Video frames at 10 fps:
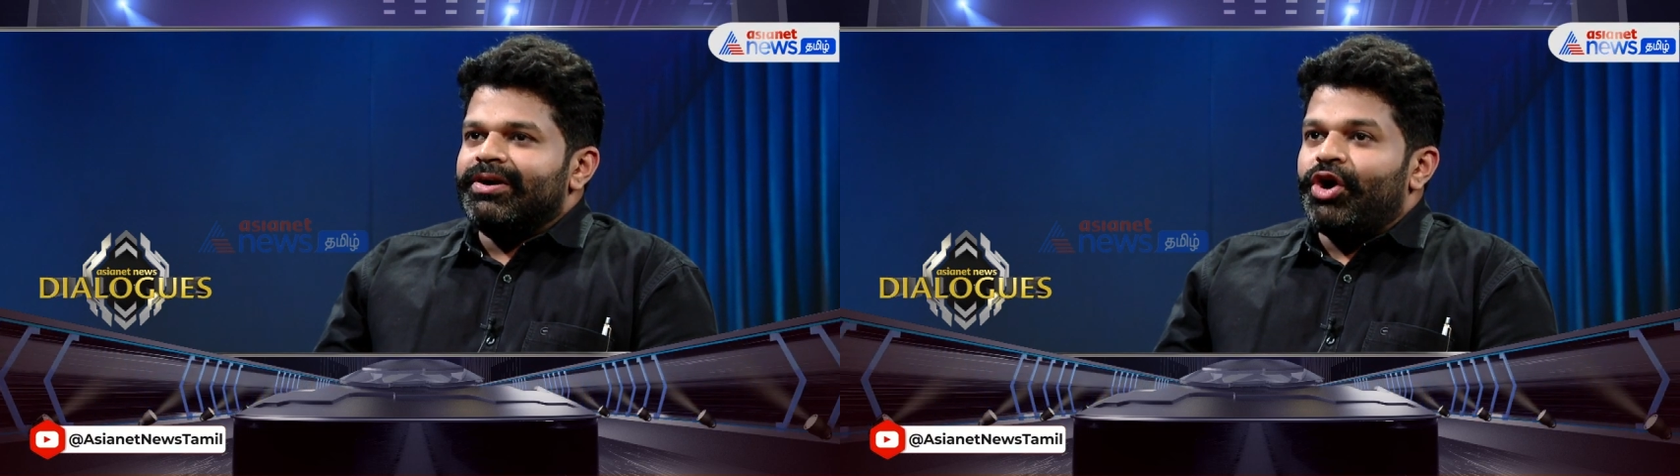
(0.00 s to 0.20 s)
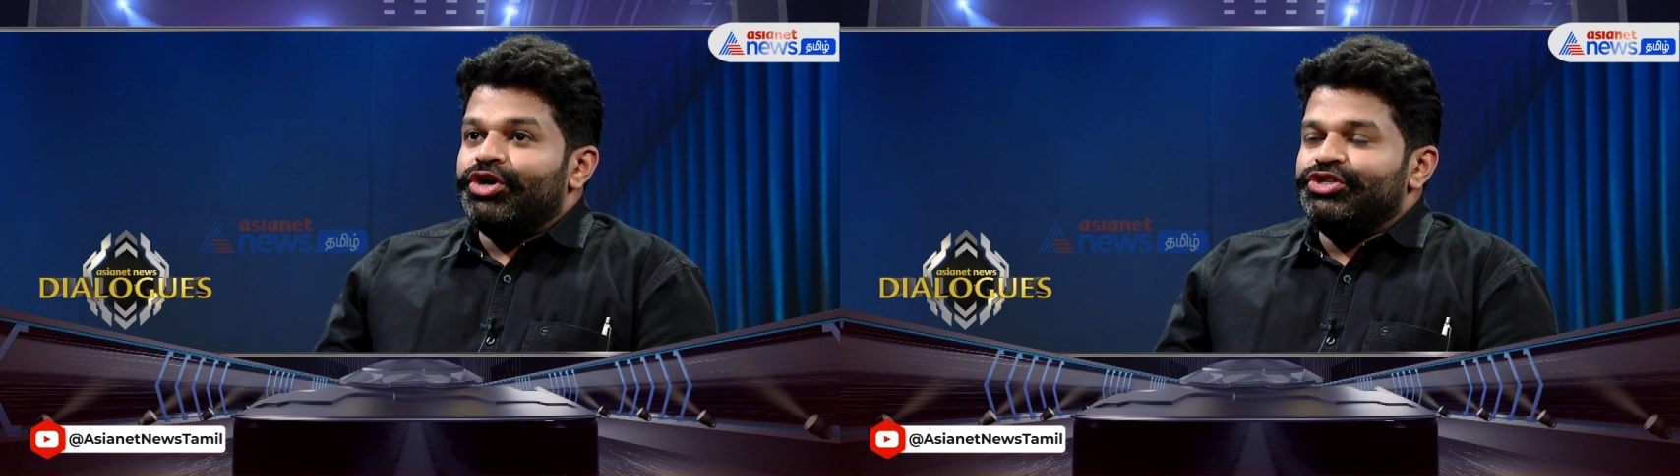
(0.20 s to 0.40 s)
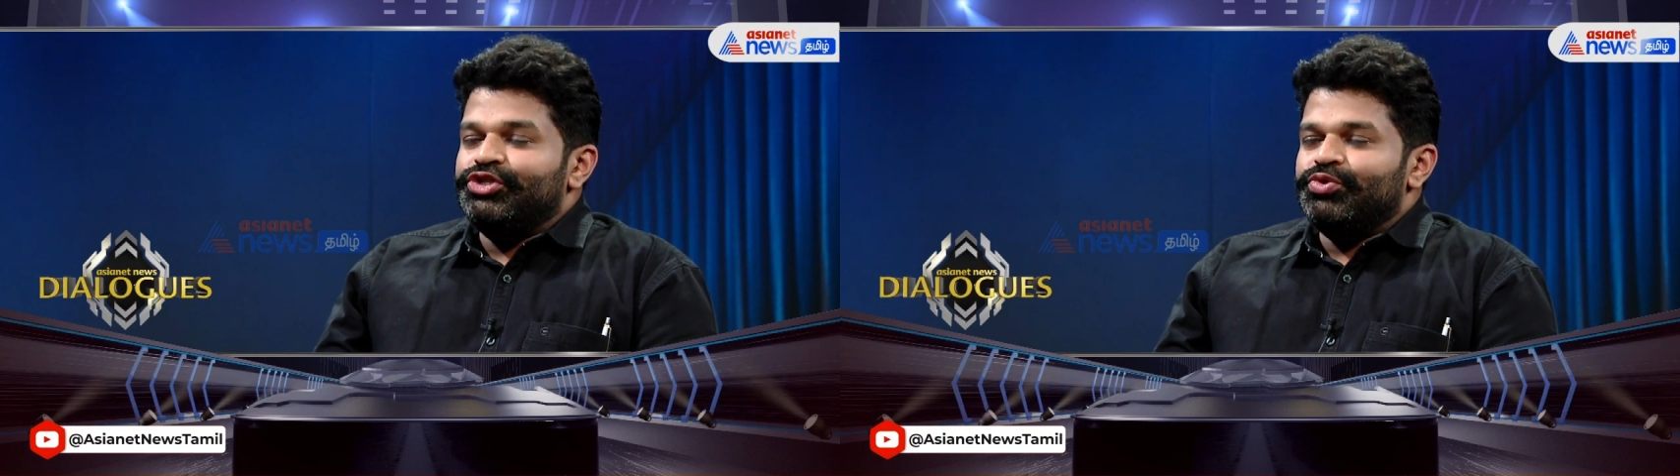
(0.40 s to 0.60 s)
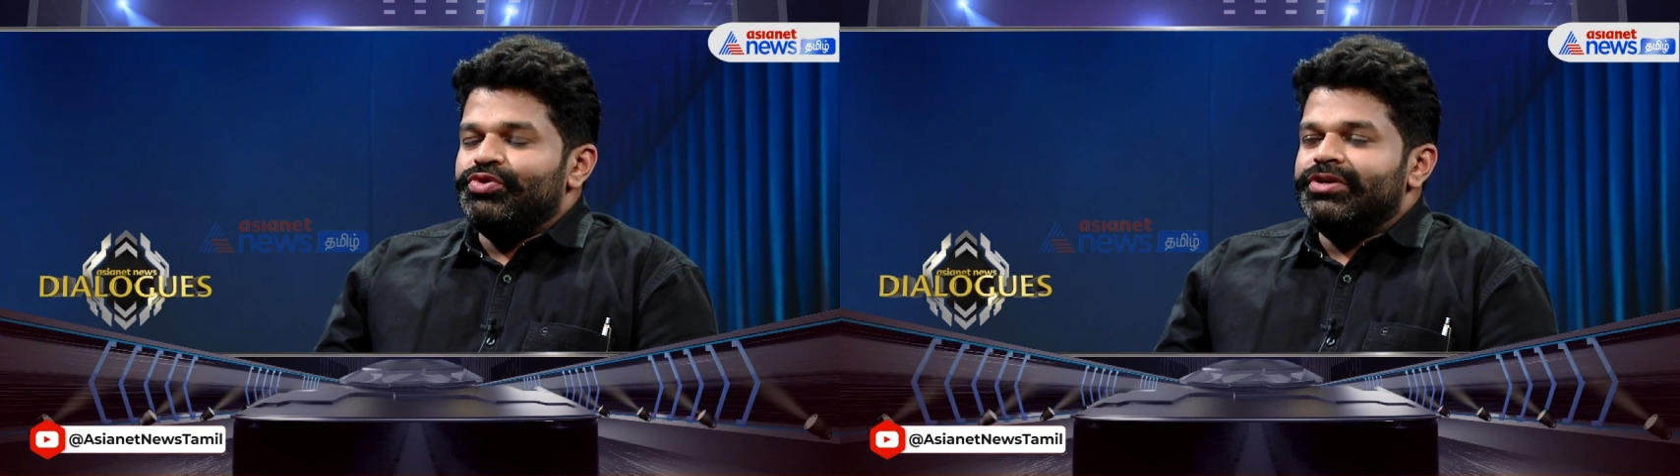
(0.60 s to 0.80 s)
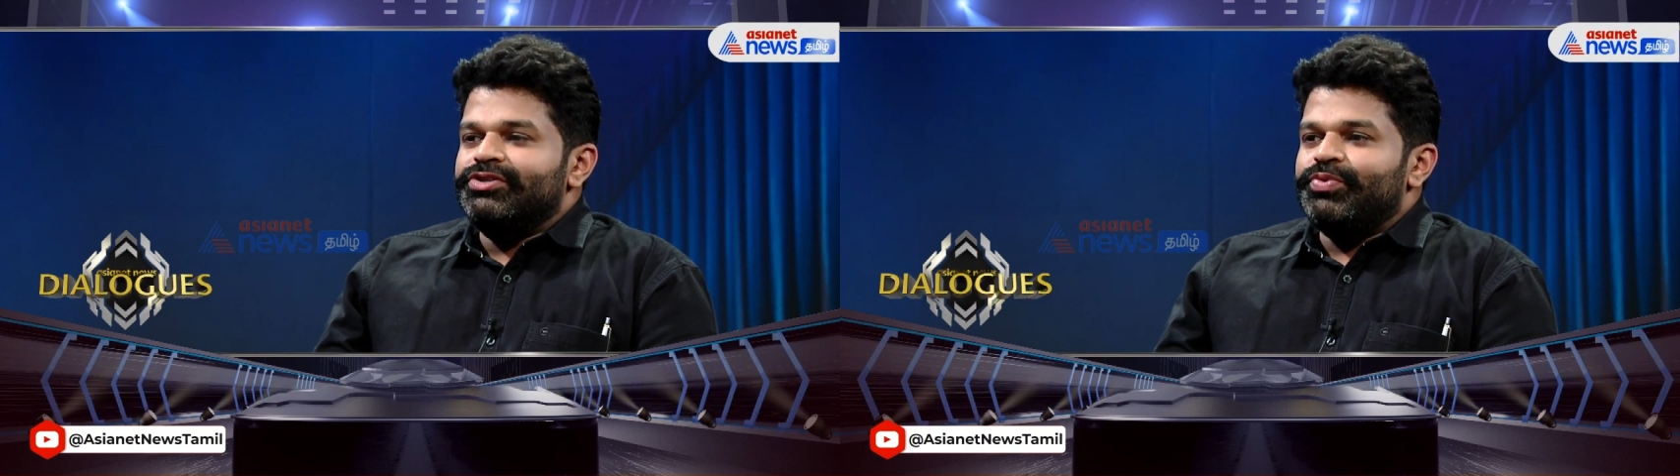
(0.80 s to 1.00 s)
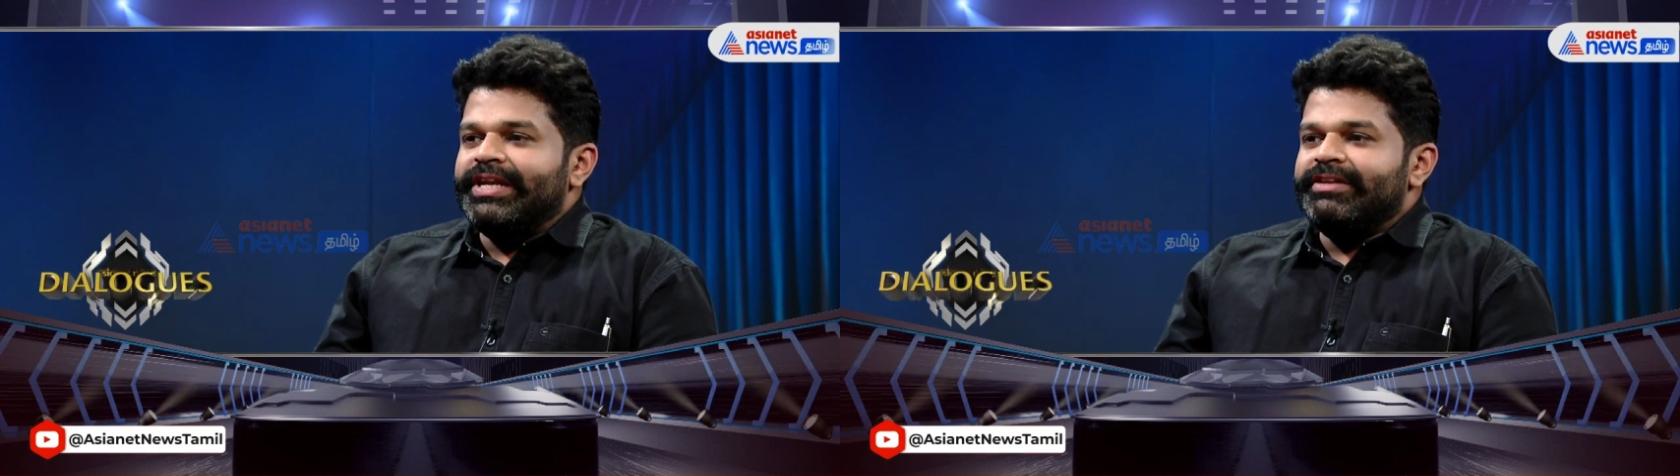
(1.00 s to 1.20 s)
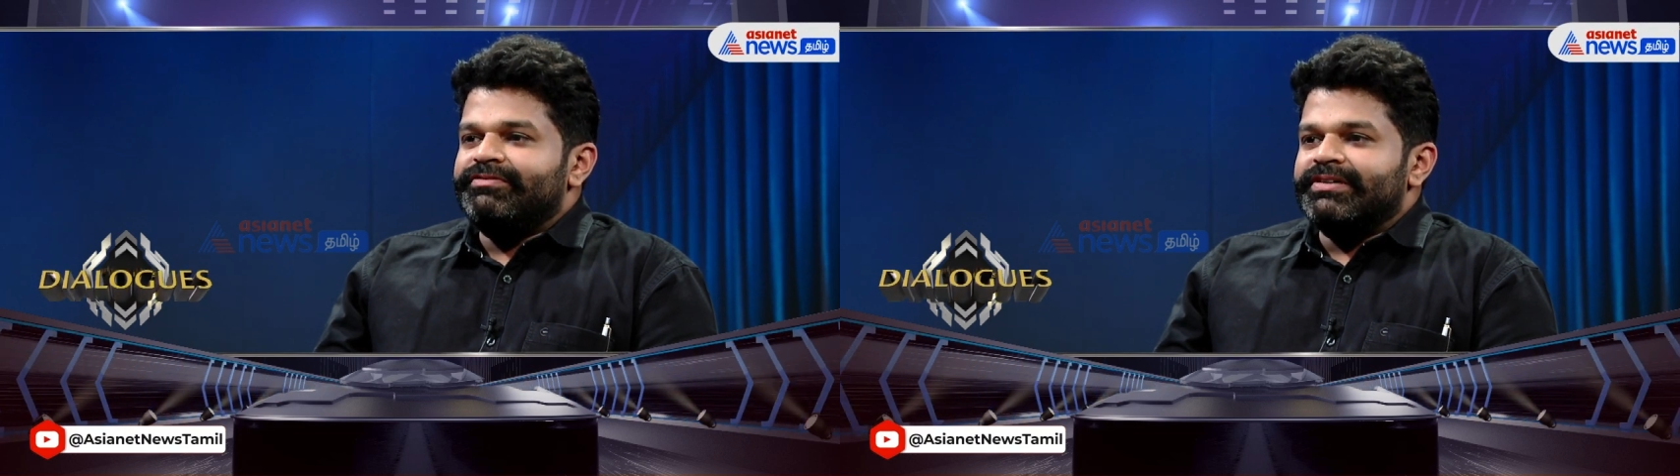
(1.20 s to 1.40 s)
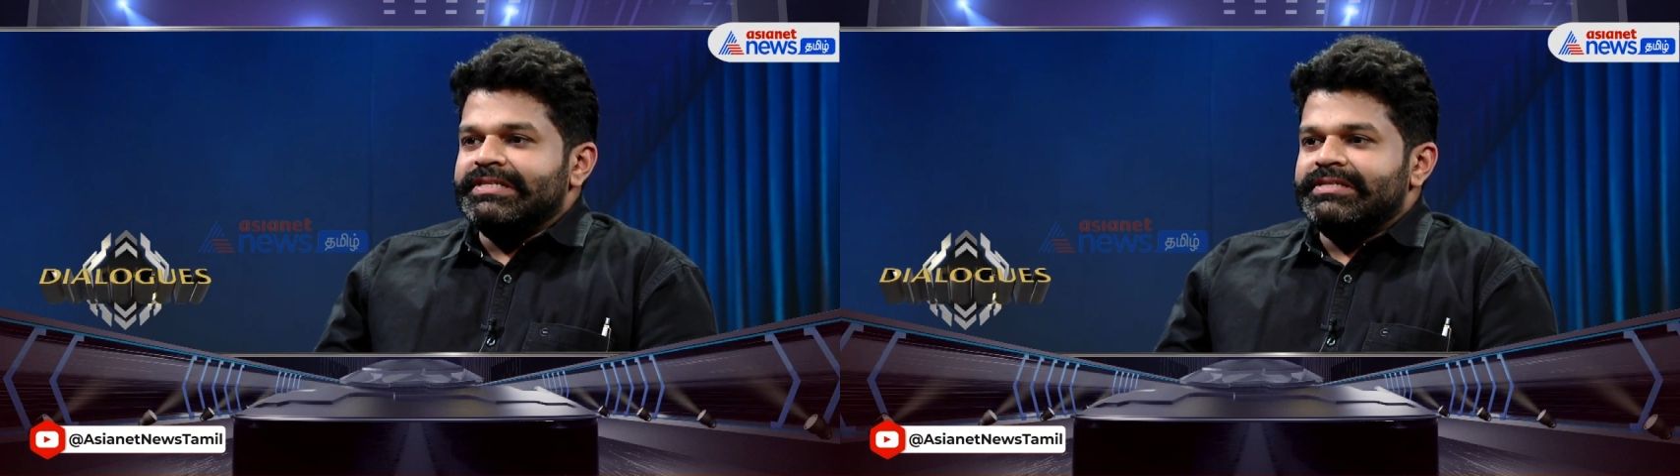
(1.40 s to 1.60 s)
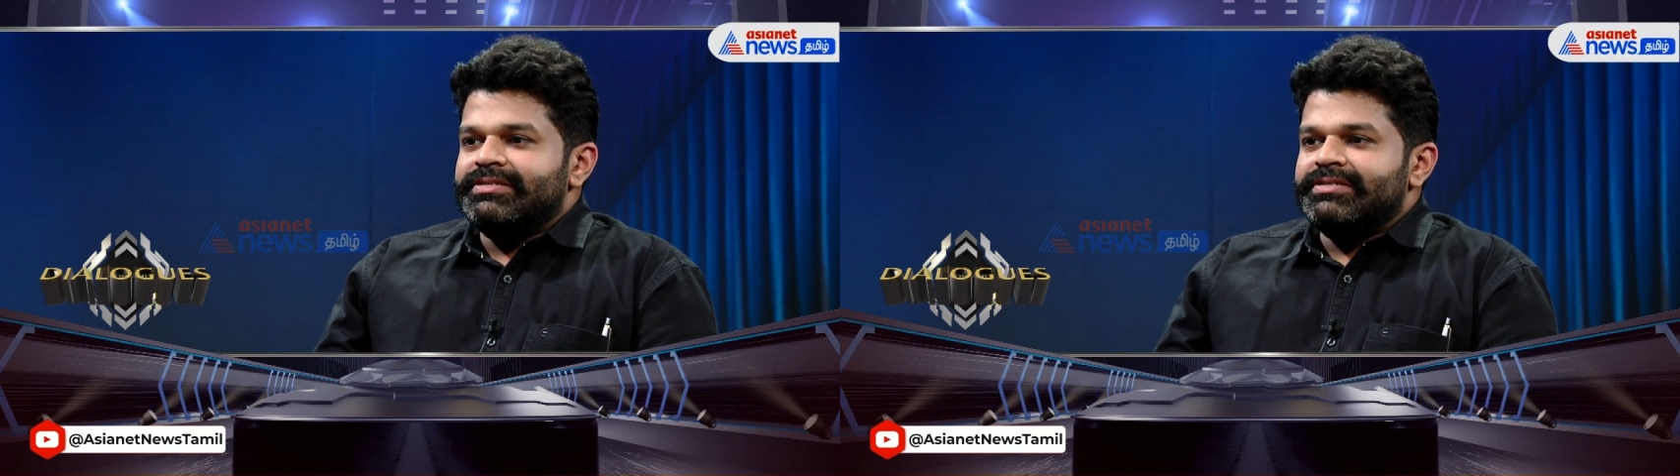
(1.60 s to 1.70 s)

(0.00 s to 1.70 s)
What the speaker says: on June 21st.